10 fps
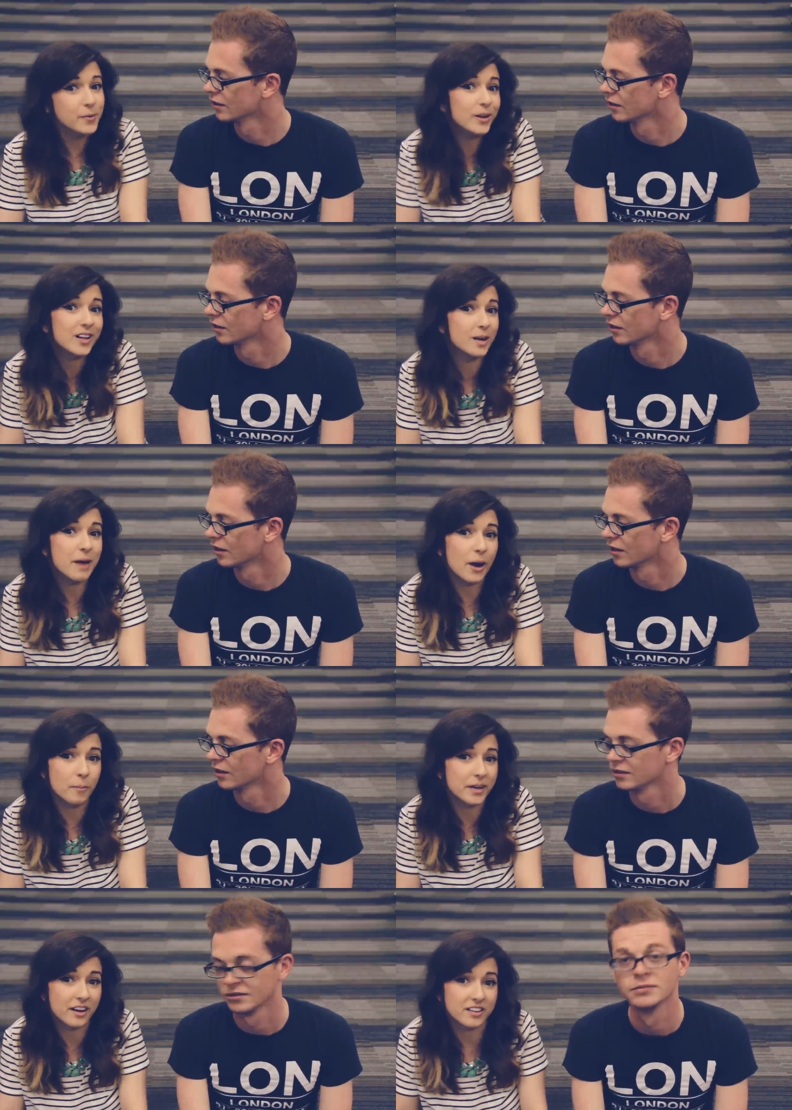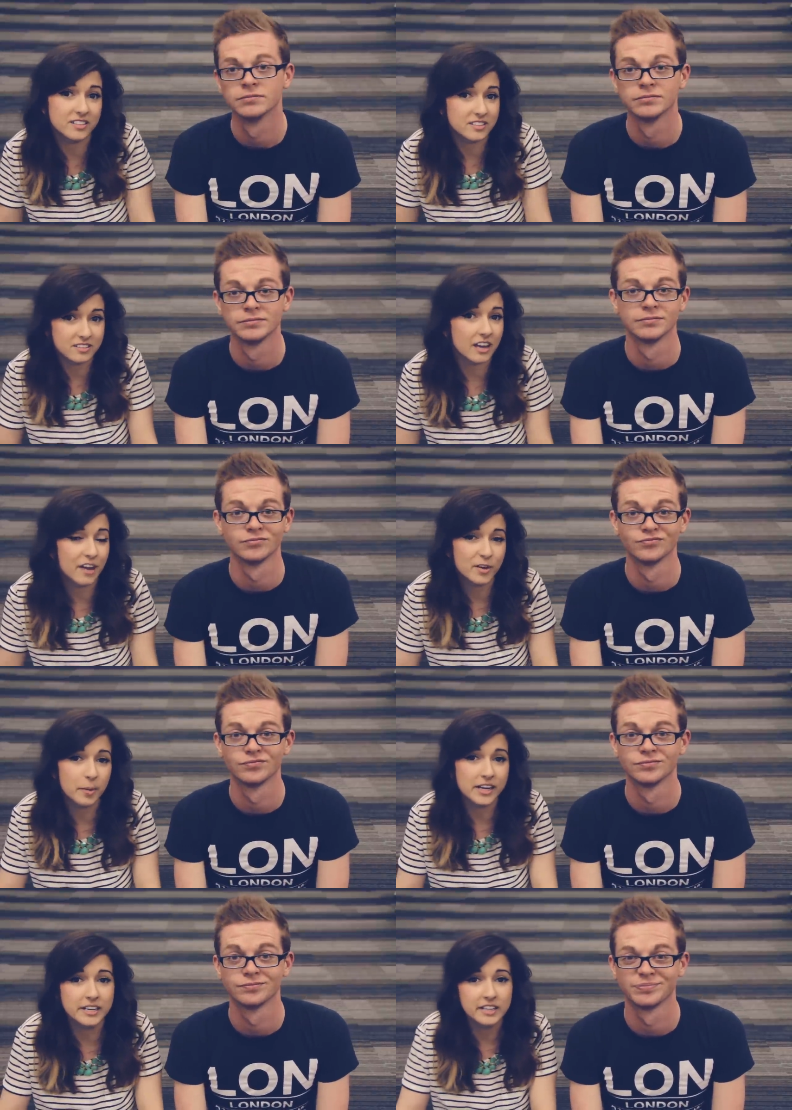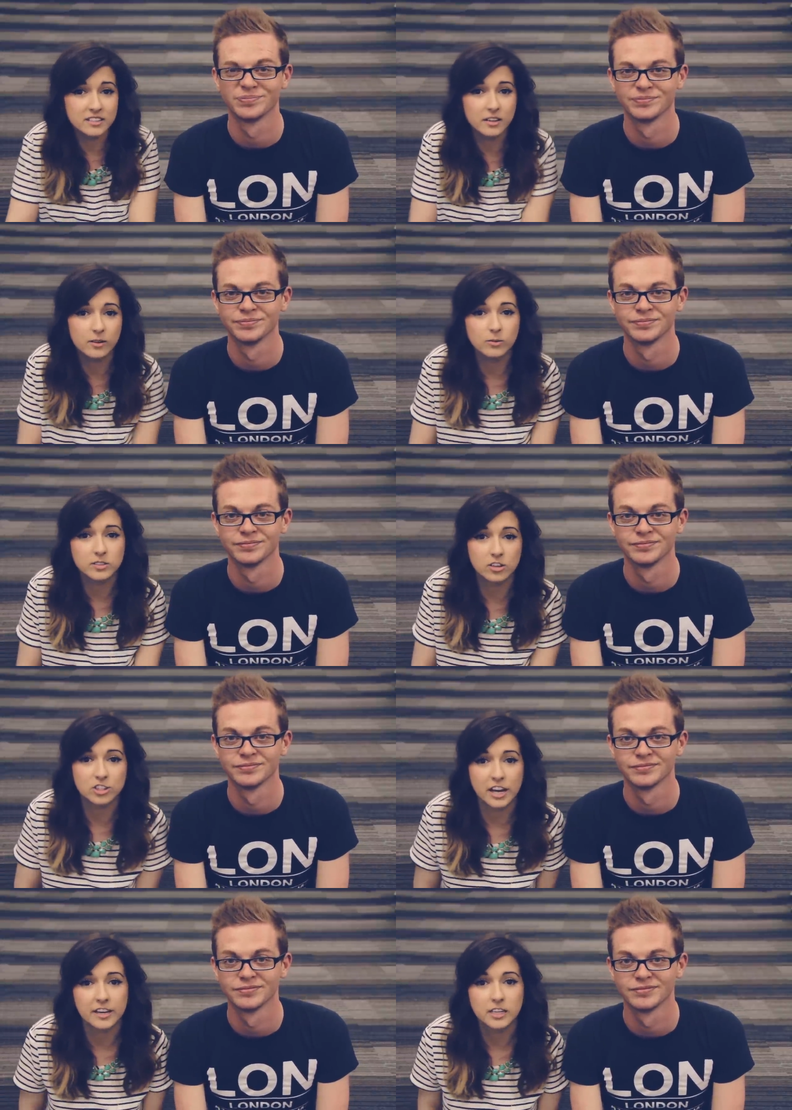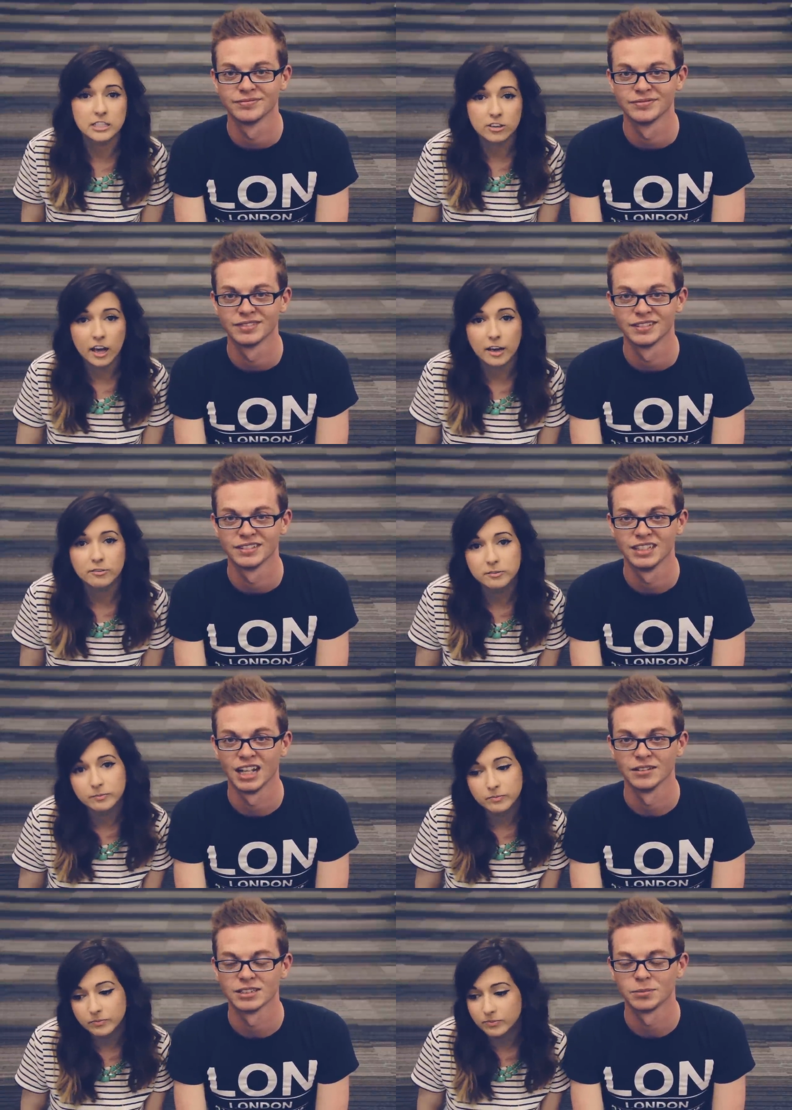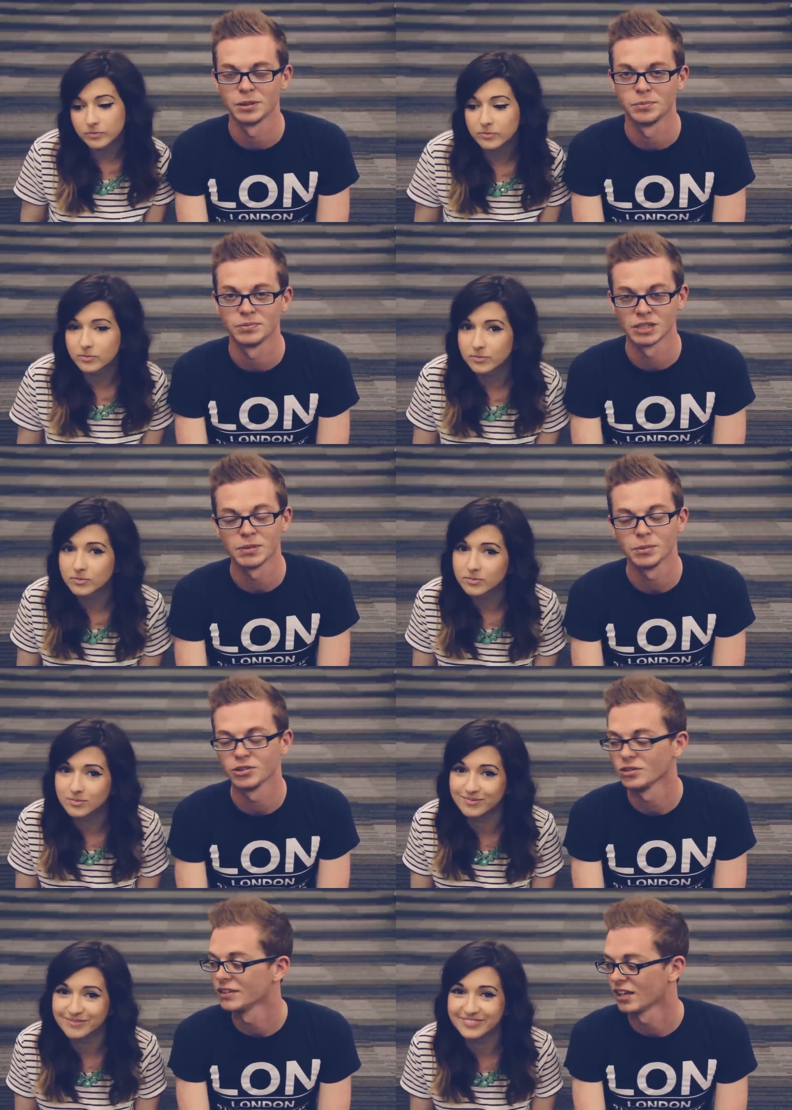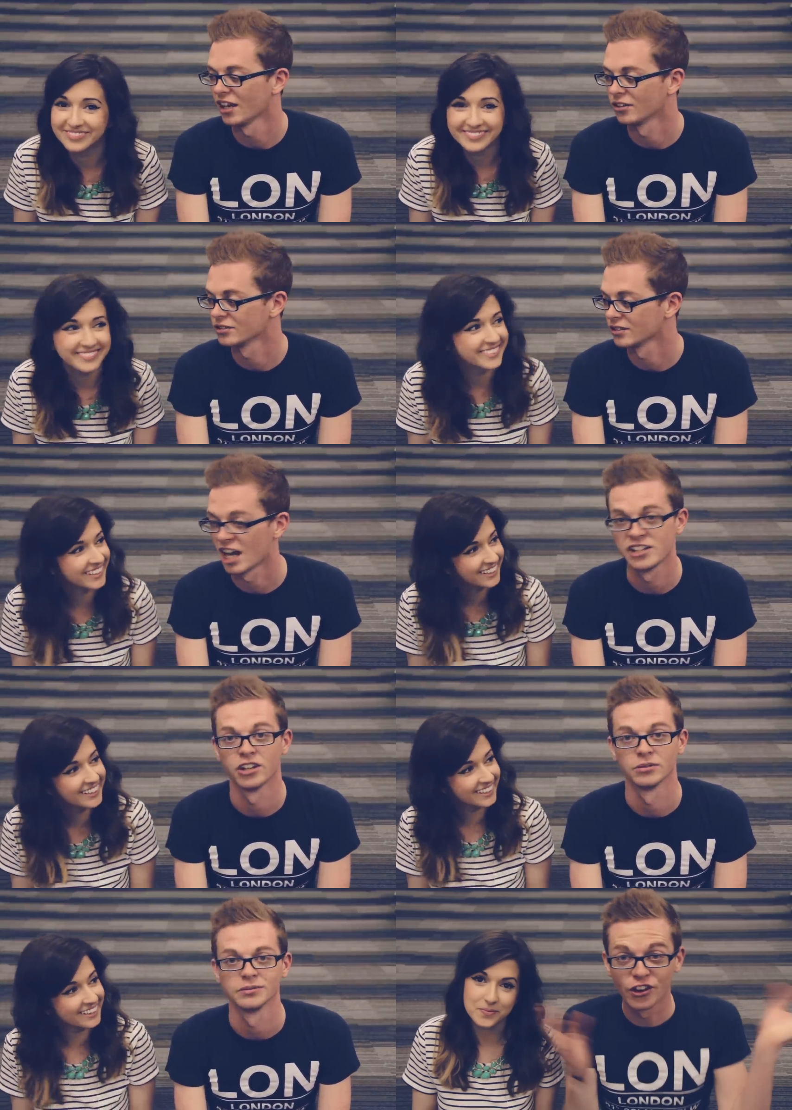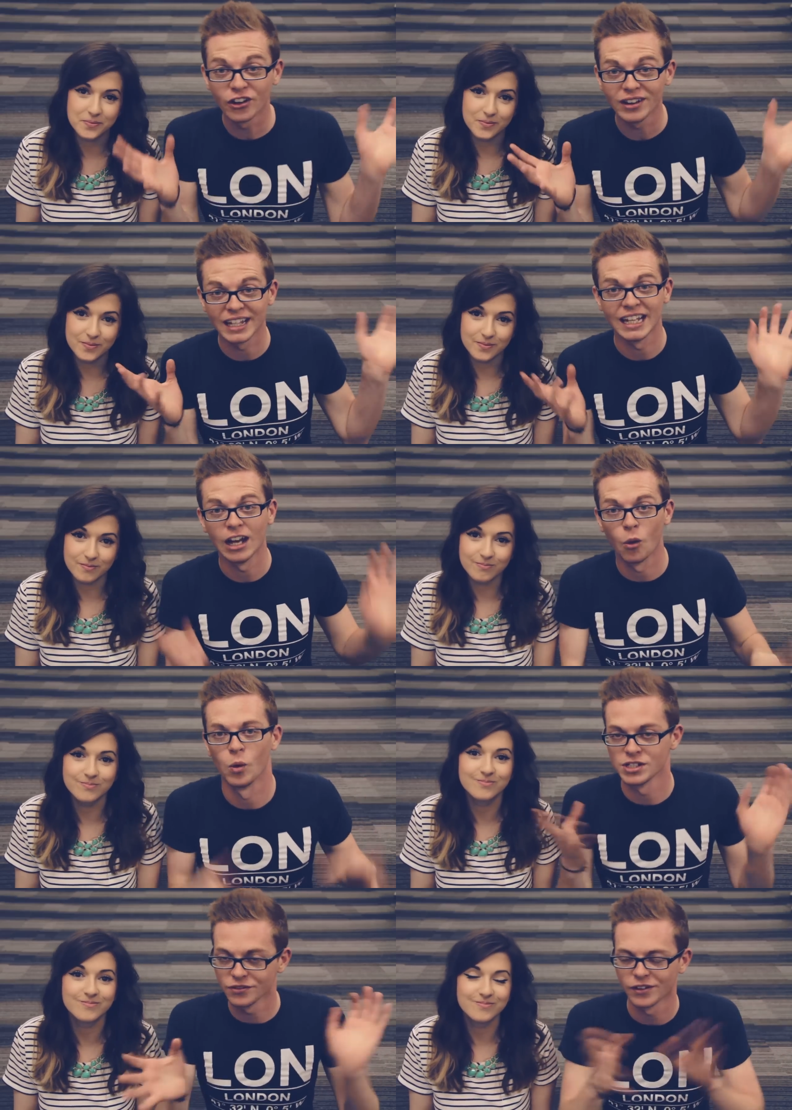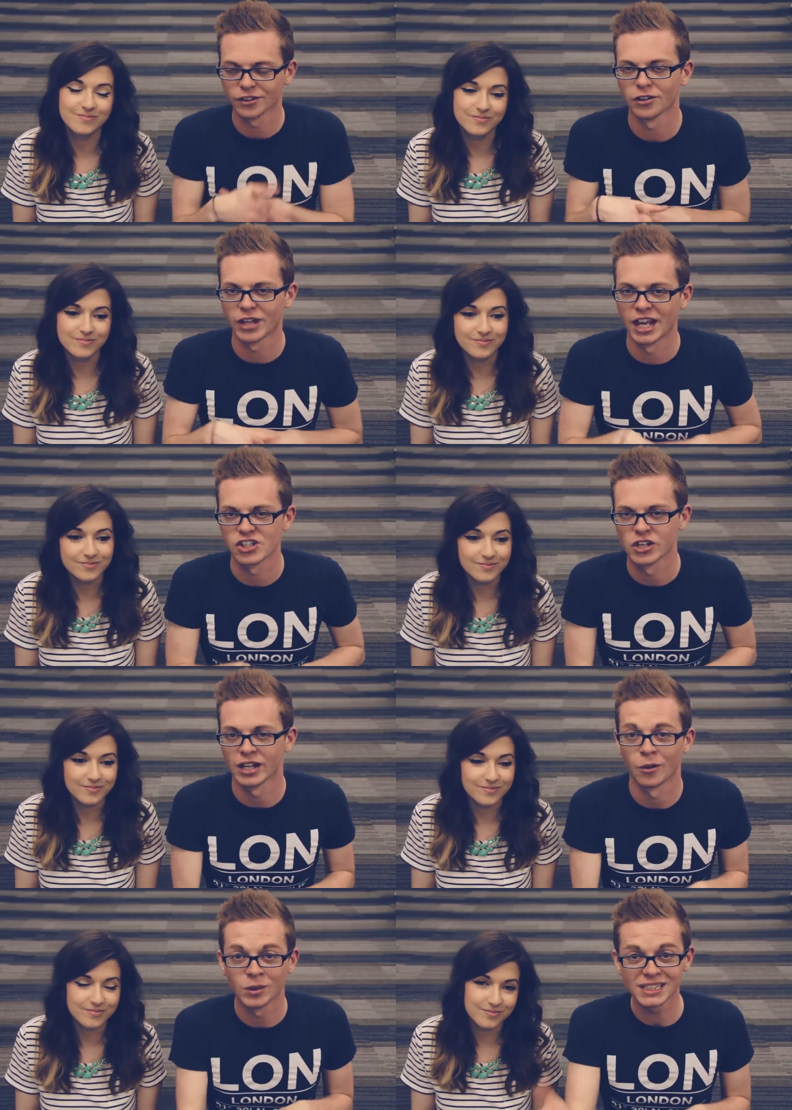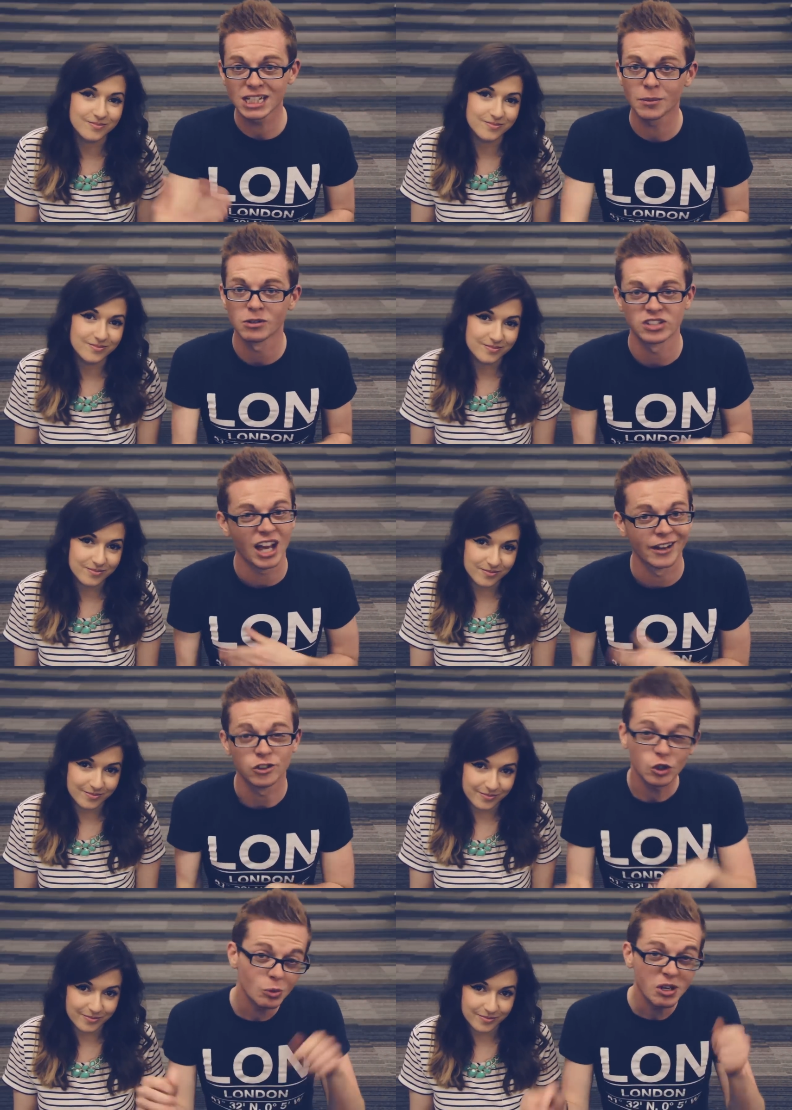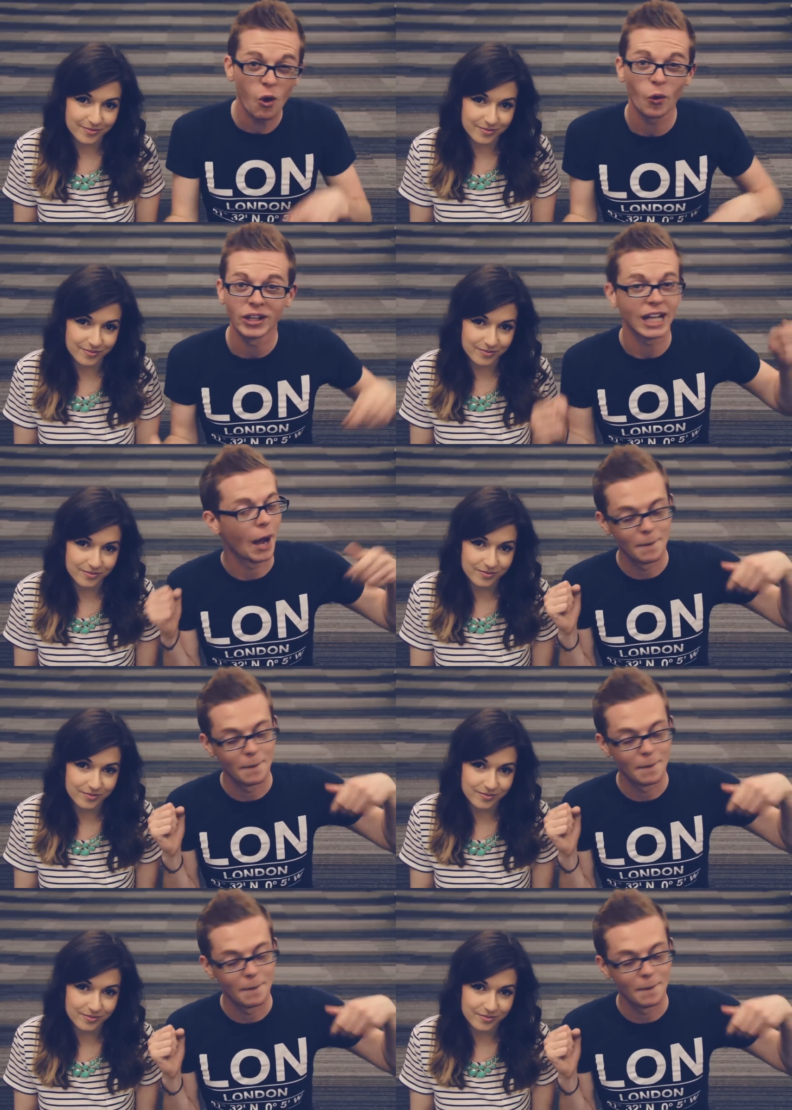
Speaker 1: they will come out because Everybody needs a little sunshine in their life.
Speaker 2: Yeah, some people some people do leave the house. I don't. Thirdly, once you find their location and once they come outside, you should be holding